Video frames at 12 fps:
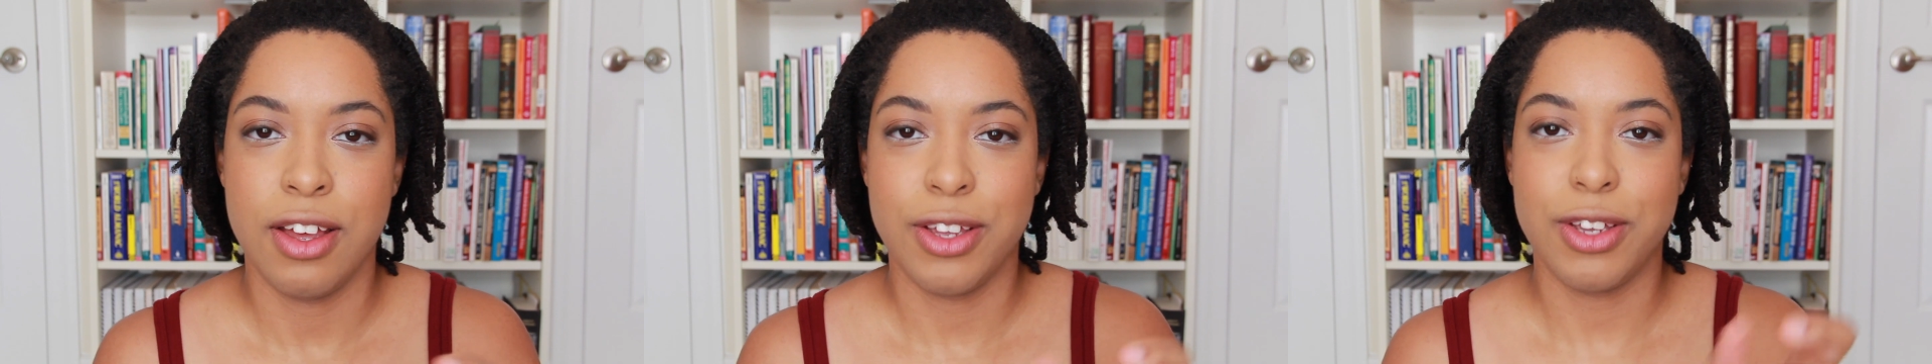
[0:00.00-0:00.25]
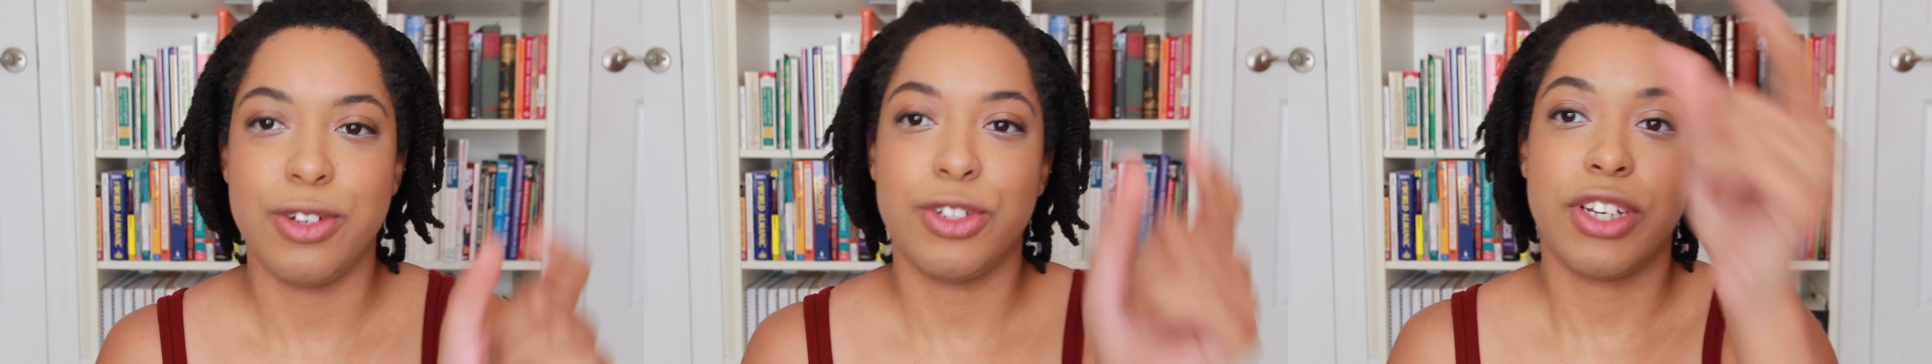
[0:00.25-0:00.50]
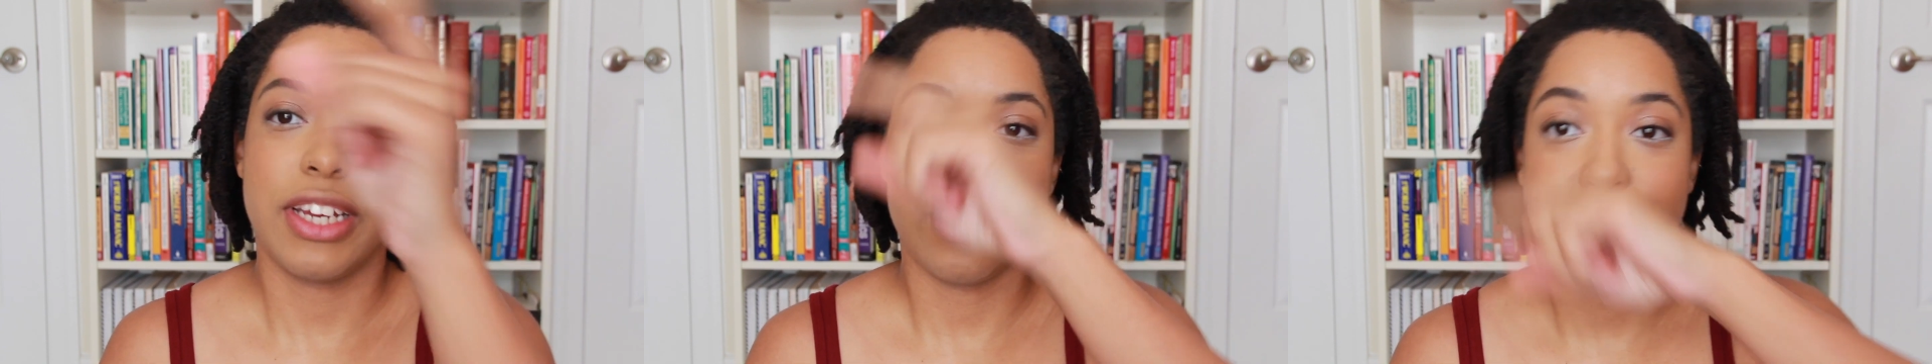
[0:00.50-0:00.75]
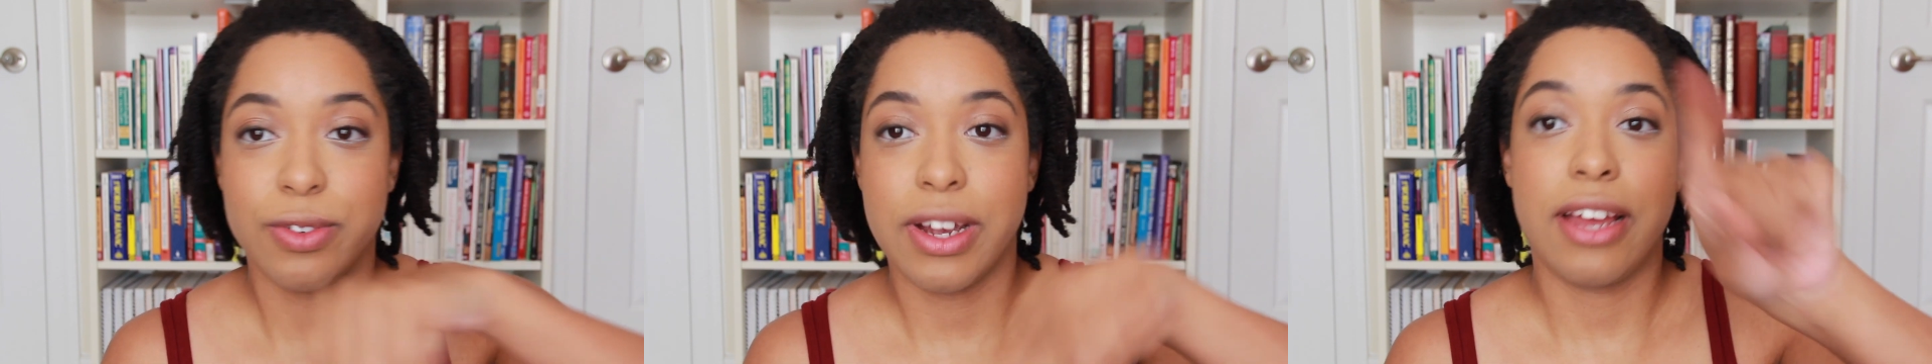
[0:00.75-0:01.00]
usually
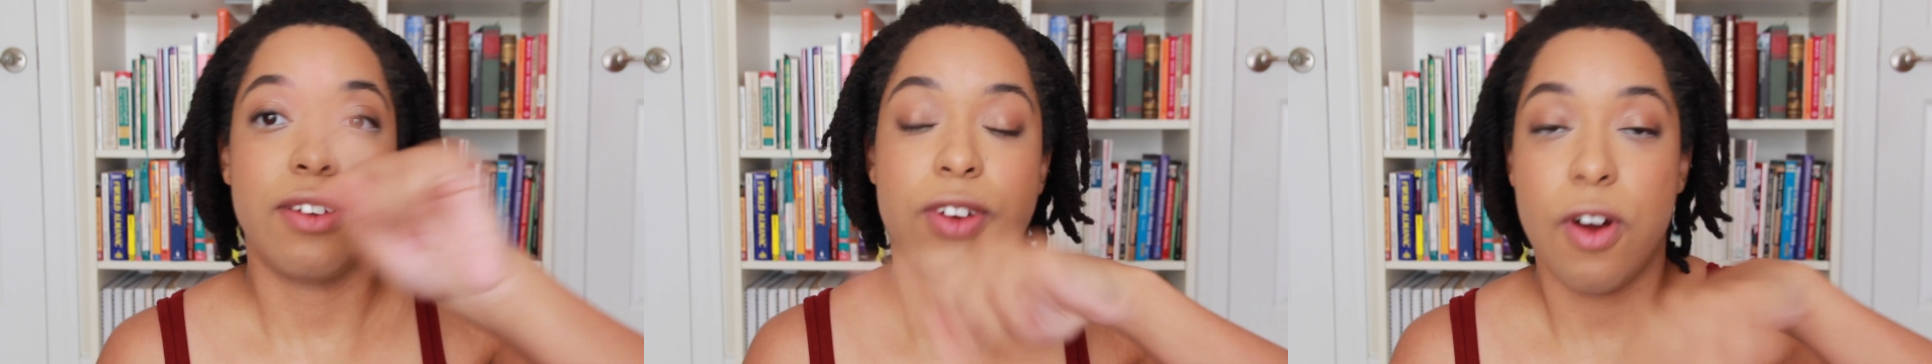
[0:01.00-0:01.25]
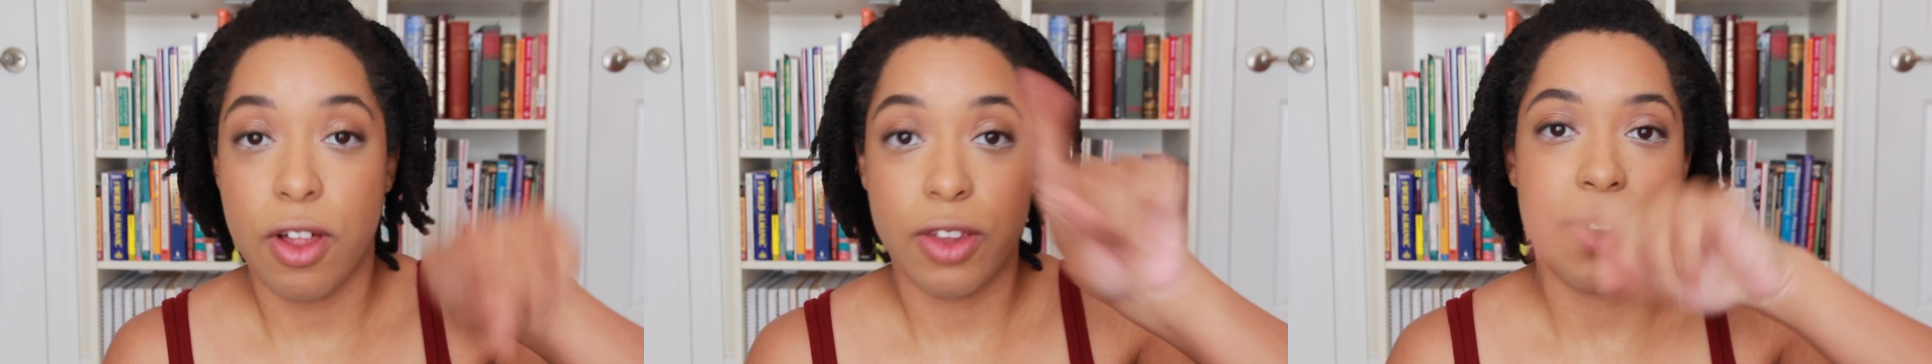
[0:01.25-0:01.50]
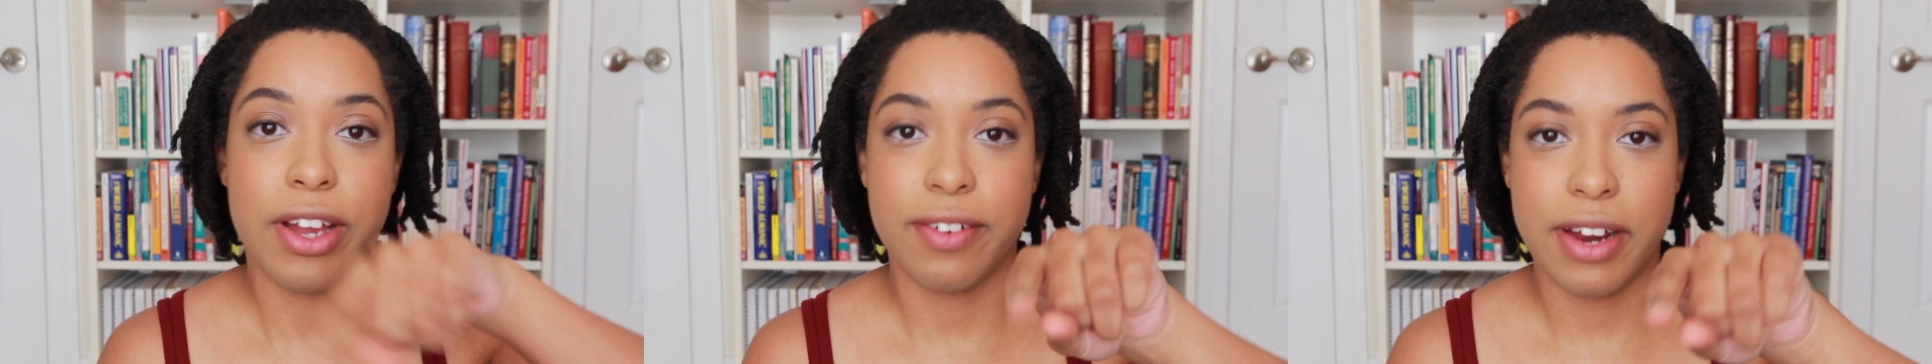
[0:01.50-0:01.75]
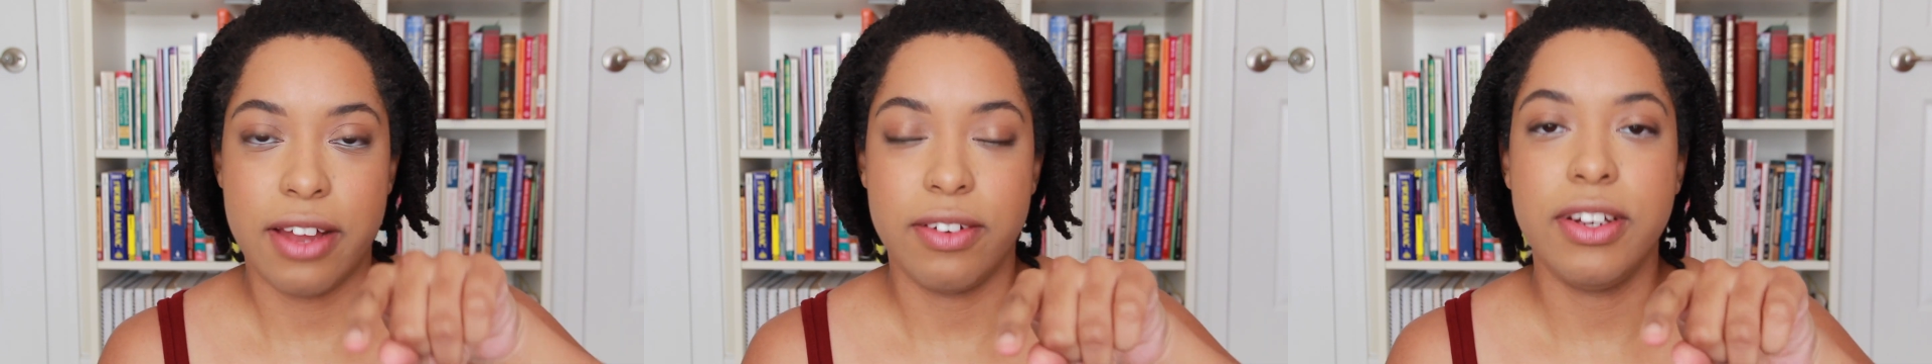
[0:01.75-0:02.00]
it's round all the way
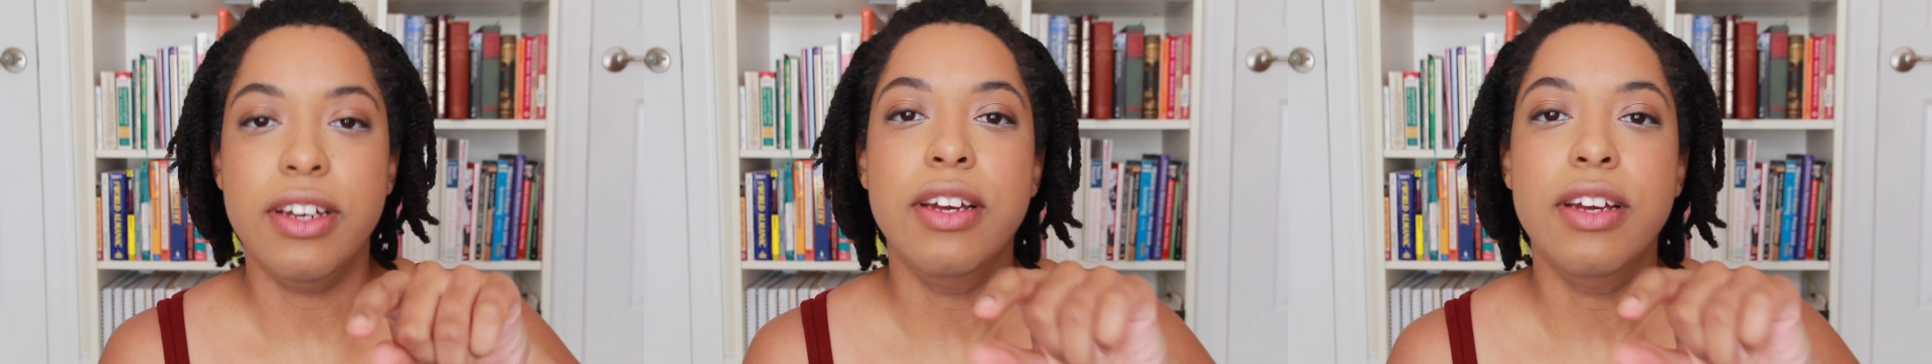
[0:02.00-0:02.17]
around.